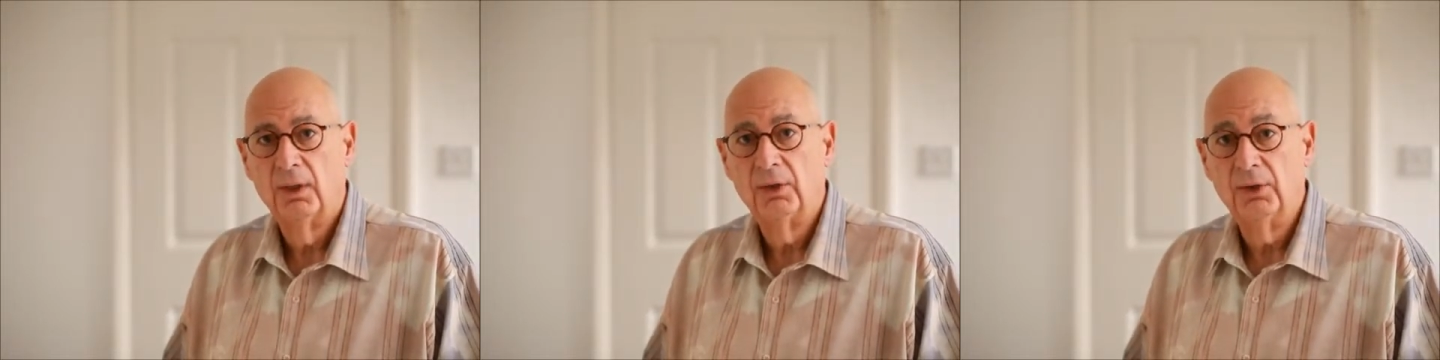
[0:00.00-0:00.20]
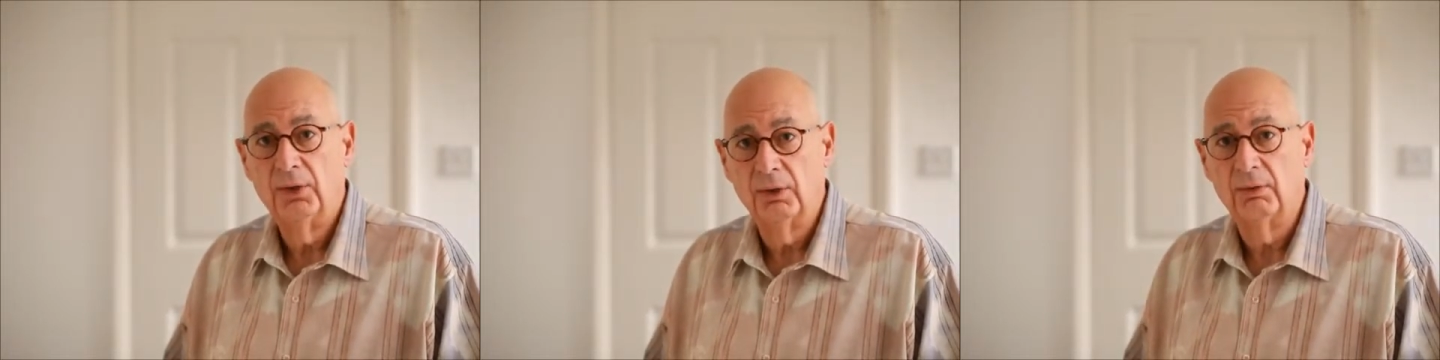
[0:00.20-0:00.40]

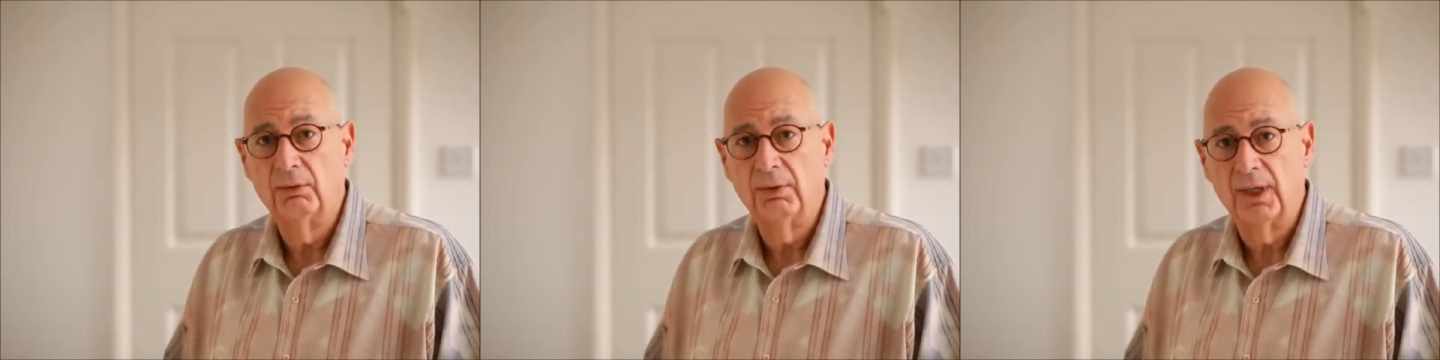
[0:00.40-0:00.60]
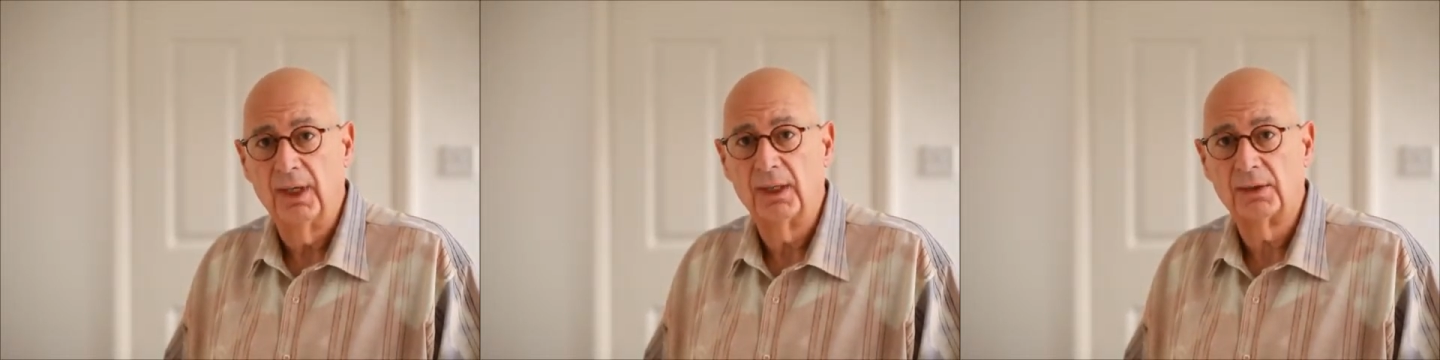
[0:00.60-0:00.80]
You're
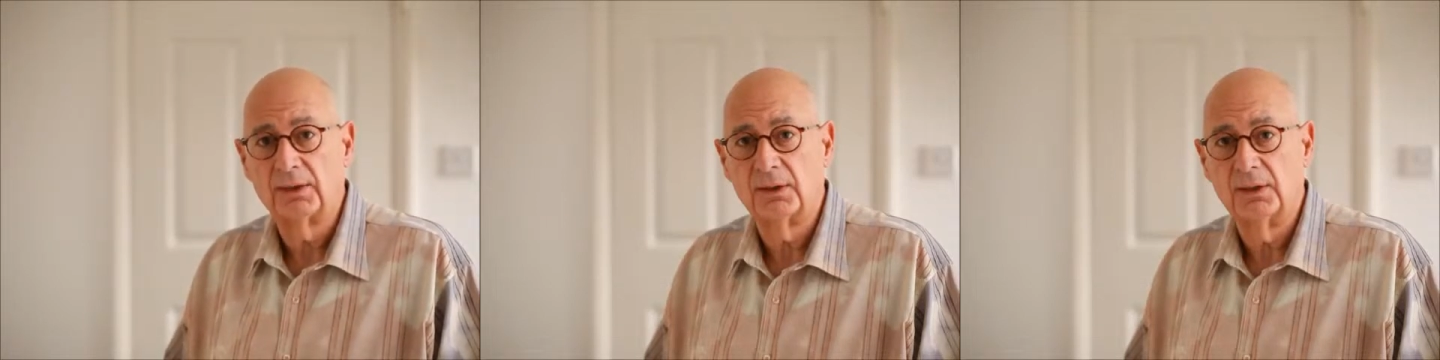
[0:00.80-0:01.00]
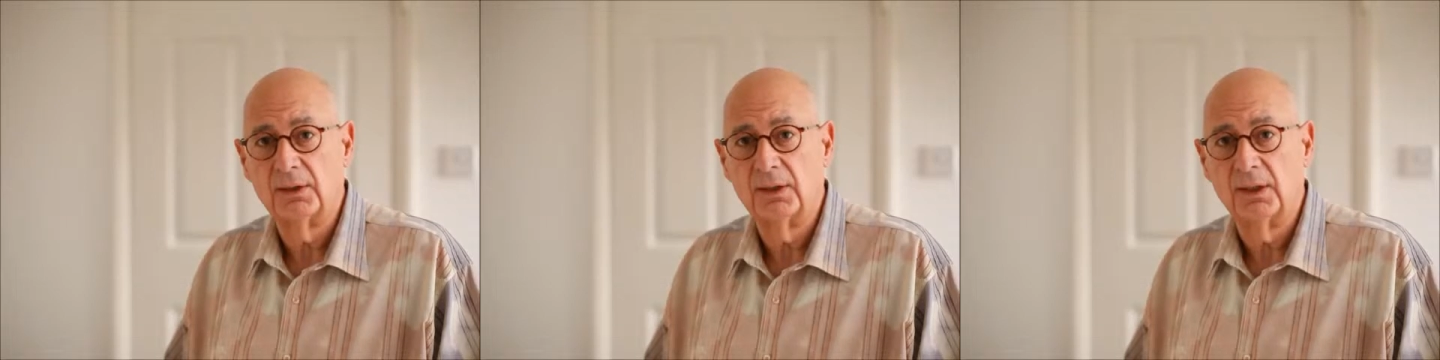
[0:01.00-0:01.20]

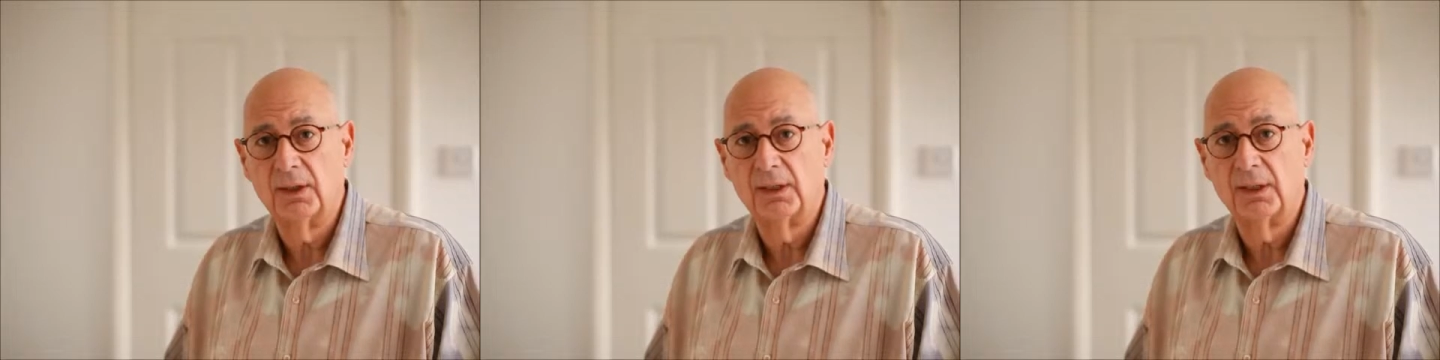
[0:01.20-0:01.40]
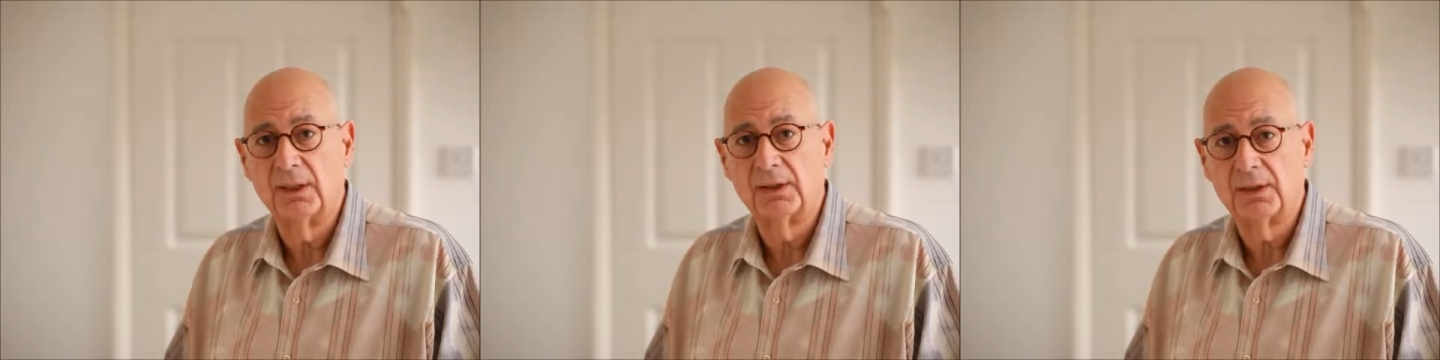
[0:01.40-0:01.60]
reacting
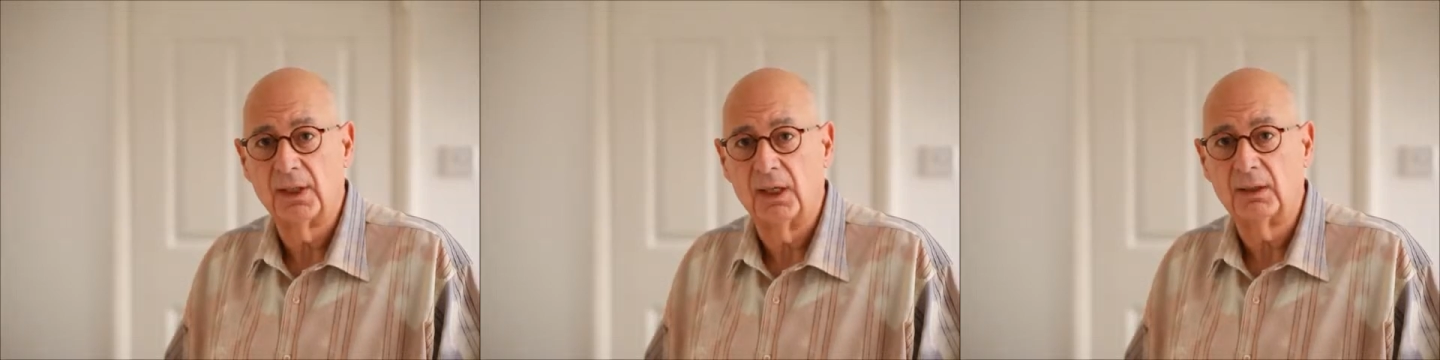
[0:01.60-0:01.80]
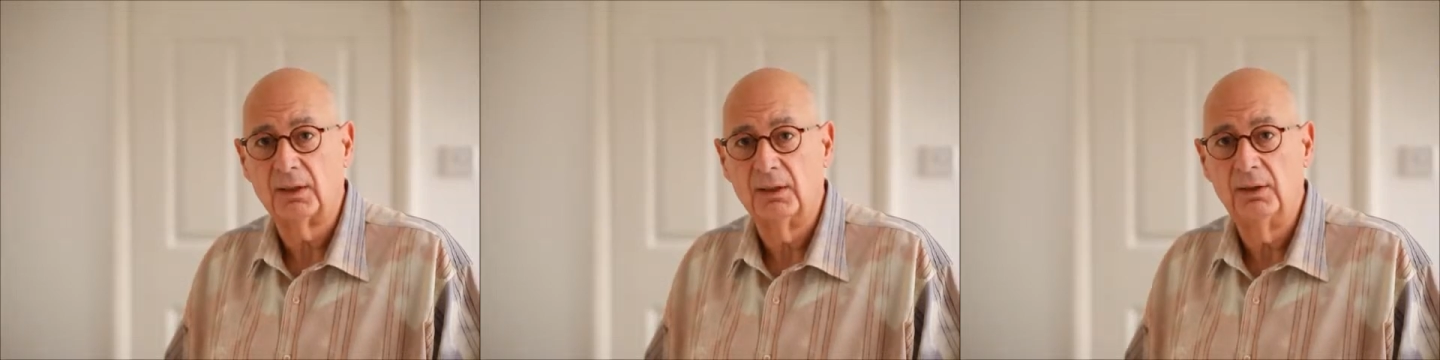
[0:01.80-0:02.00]
in
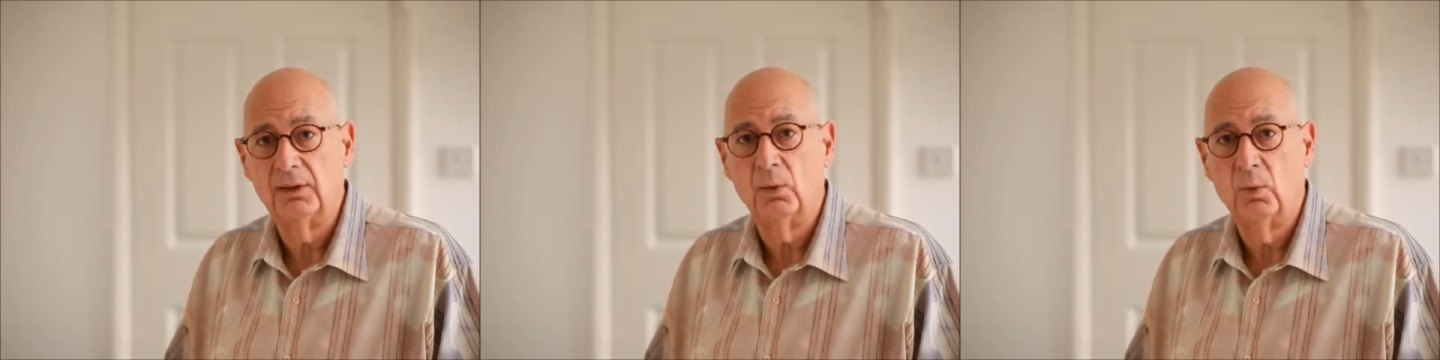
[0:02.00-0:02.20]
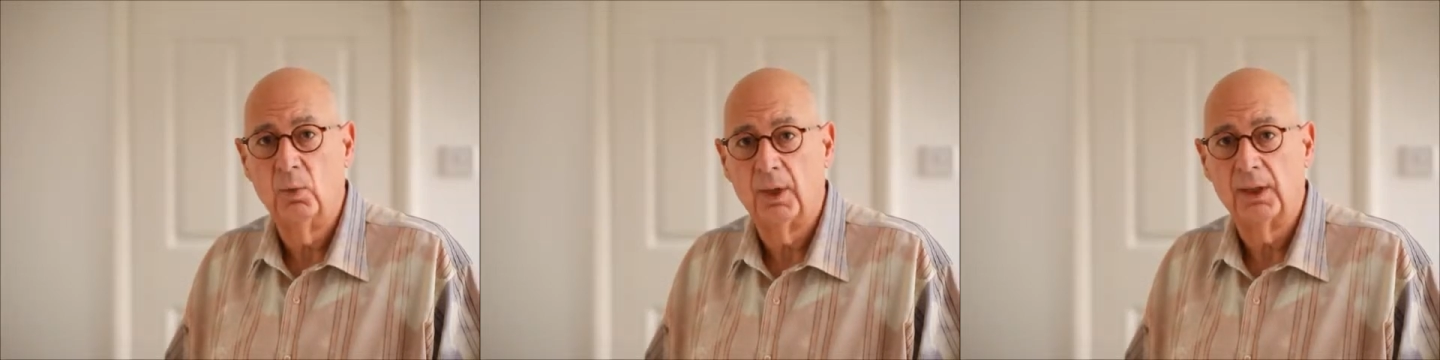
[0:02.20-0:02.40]
exactly the
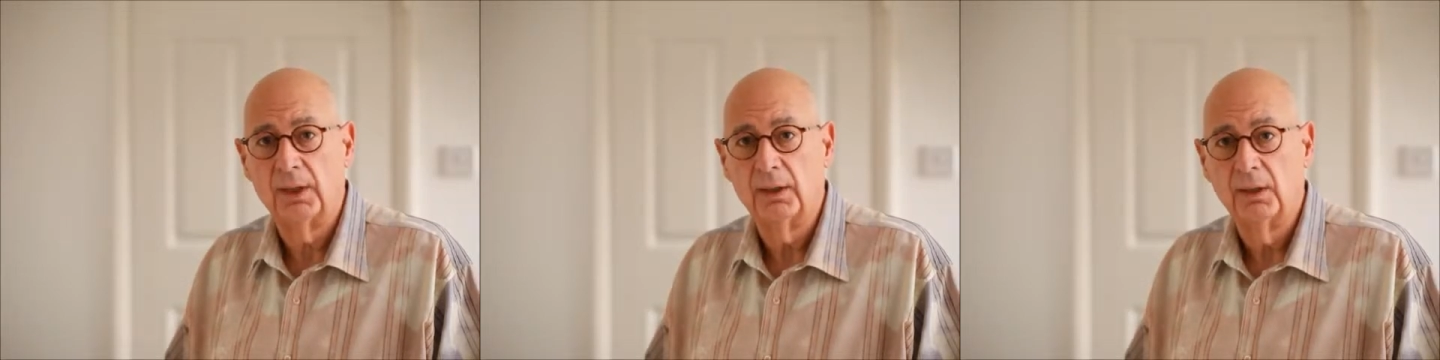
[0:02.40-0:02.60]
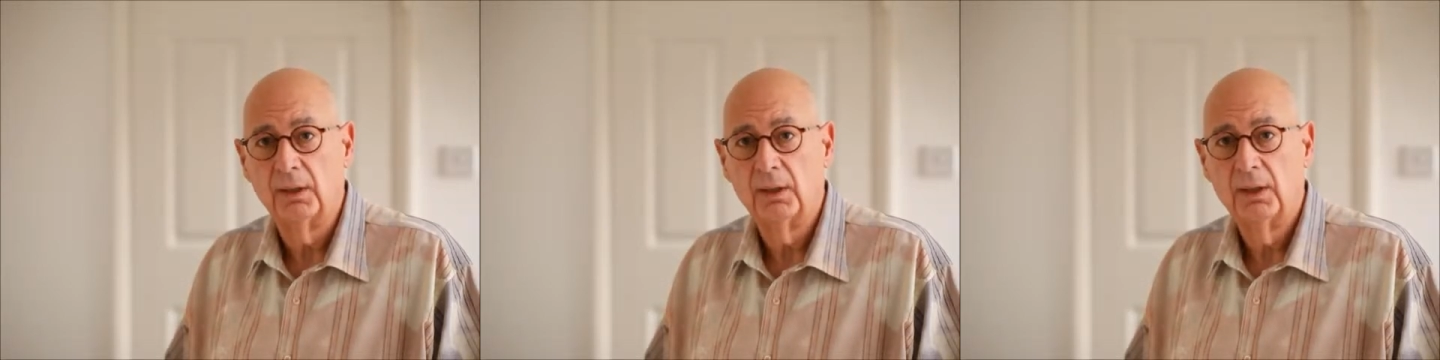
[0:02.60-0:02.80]

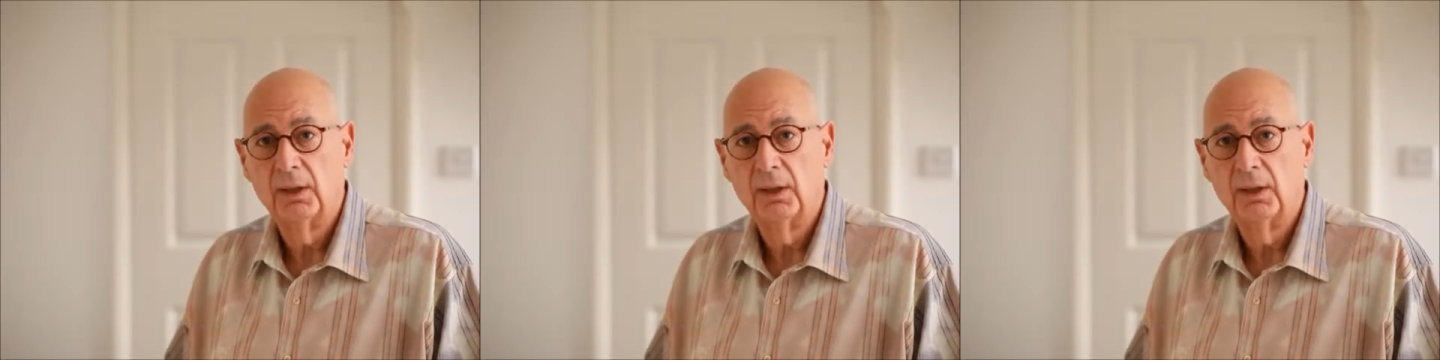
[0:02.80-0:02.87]
way